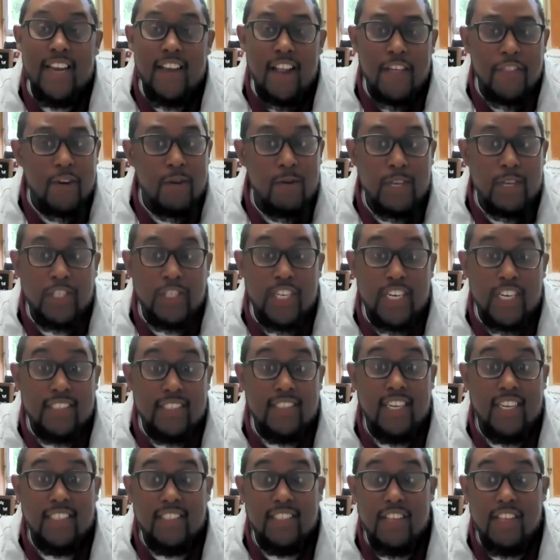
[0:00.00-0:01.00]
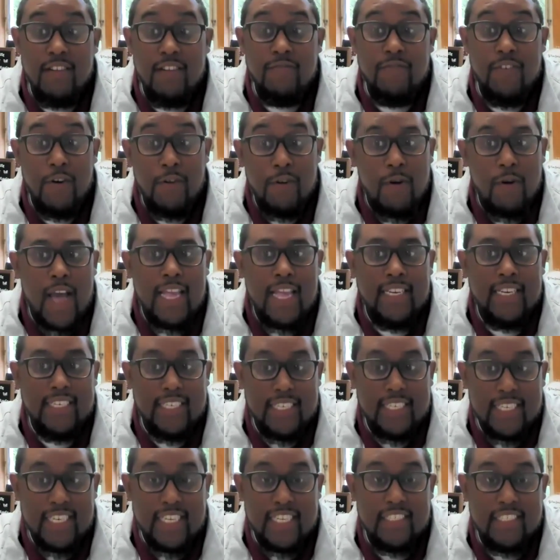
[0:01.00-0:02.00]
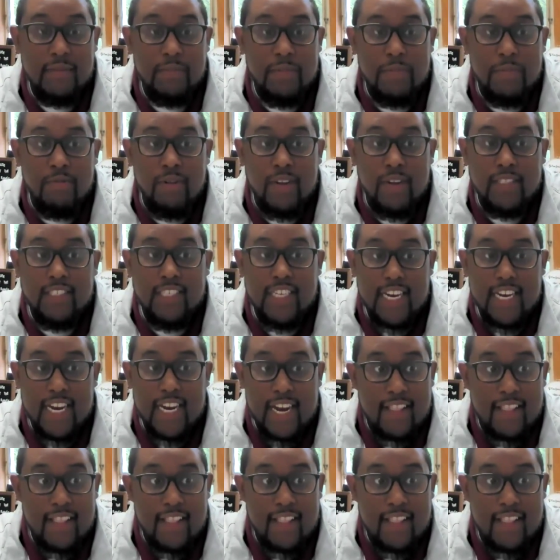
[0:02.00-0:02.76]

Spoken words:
Another question is, does their photo ID need to be printed?